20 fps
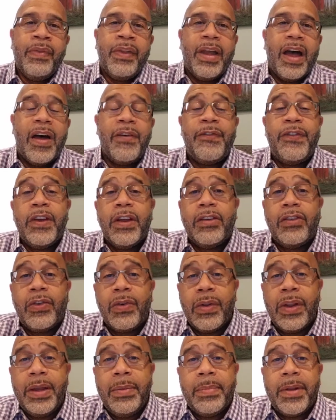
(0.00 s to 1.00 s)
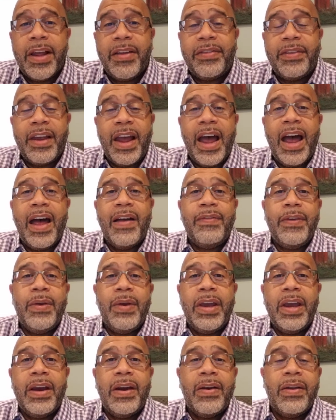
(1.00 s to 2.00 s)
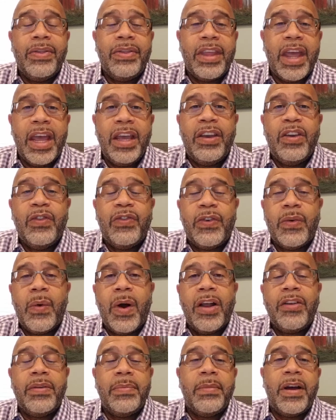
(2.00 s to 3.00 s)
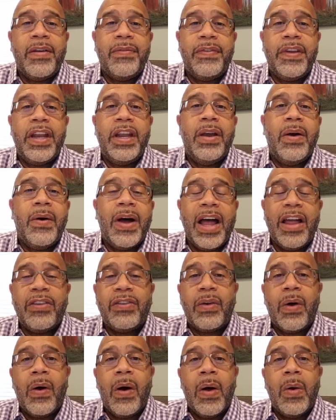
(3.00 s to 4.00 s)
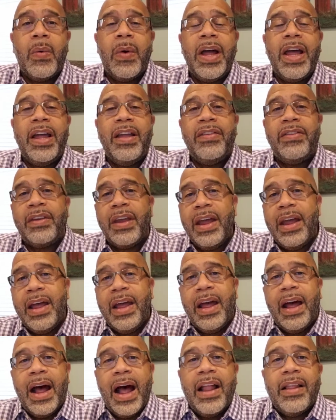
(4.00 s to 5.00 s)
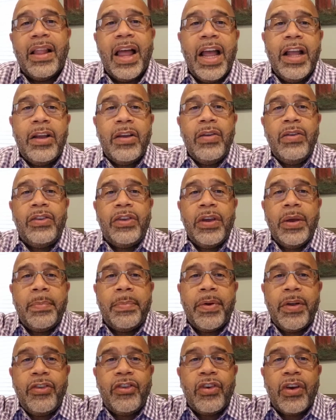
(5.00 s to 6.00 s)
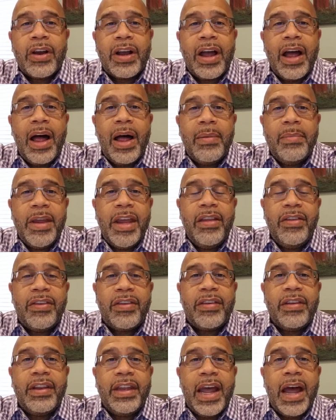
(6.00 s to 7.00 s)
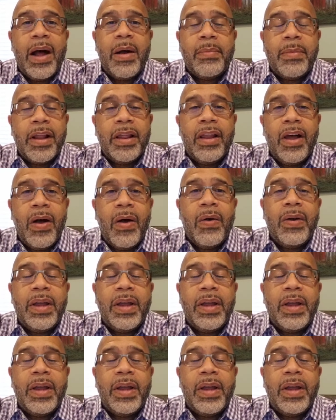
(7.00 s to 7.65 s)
I feel truly blessed to have you here. Thank you for watching my video. As always, I'd like you to put your comments down below.